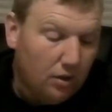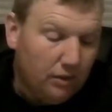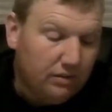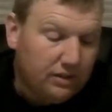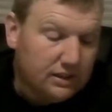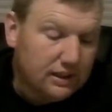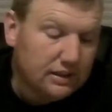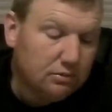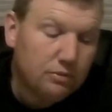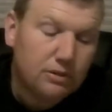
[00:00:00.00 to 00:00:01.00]
We have a
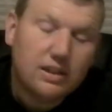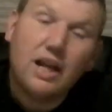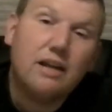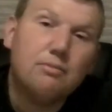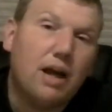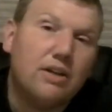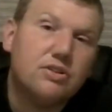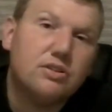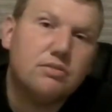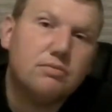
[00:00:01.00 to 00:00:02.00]
six-woman tag
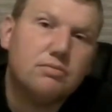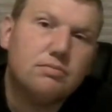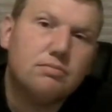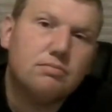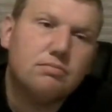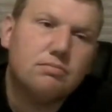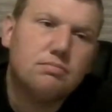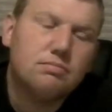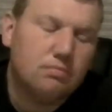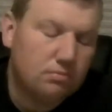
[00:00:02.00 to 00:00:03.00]
match.
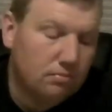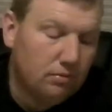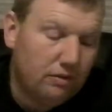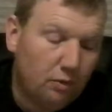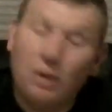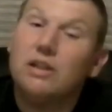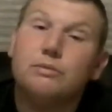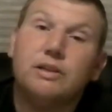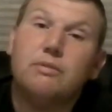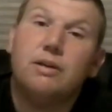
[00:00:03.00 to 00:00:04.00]
We have the
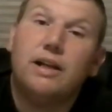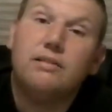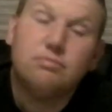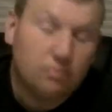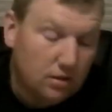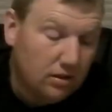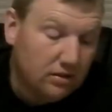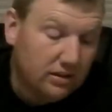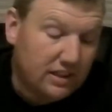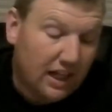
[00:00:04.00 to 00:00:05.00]
welcoming committee,
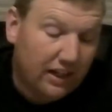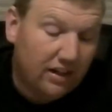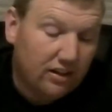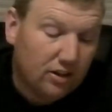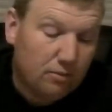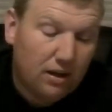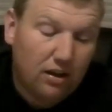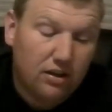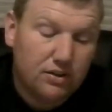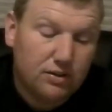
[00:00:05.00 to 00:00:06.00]
Natalya,
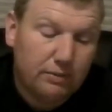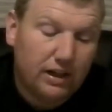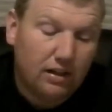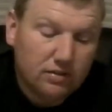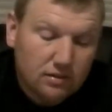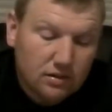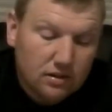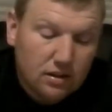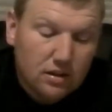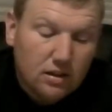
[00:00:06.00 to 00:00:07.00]
Carmella, and Tamina,
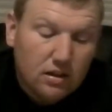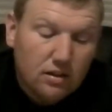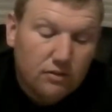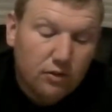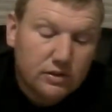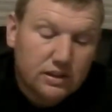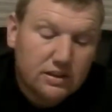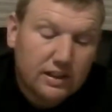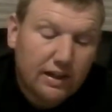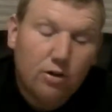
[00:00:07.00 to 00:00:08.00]
versus
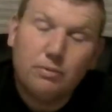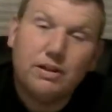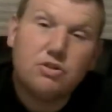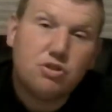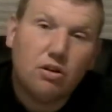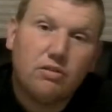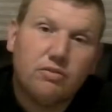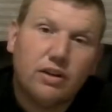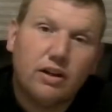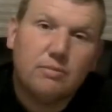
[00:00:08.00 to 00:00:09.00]
Naomi, Charlotte
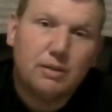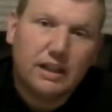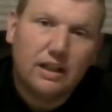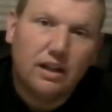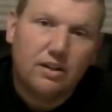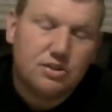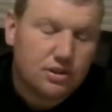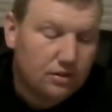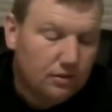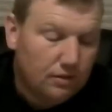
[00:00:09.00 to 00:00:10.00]
Flair, and Becky Lynch.
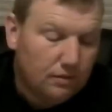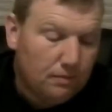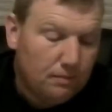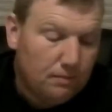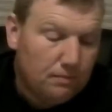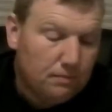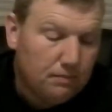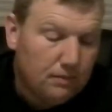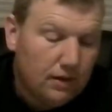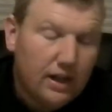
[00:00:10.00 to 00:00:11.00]

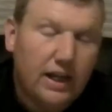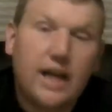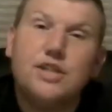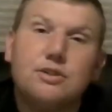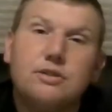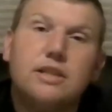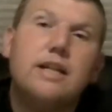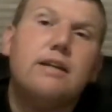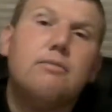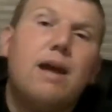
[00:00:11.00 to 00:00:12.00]
Each
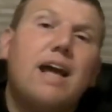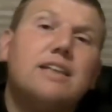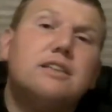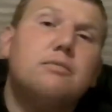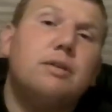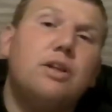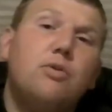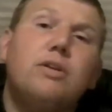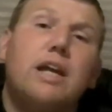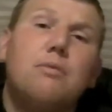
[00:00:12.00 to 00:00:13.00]
team has somebody
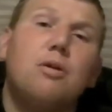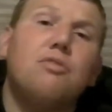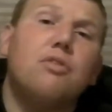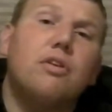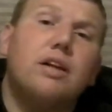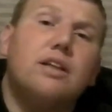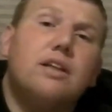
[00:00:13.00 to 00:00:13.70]
who came over in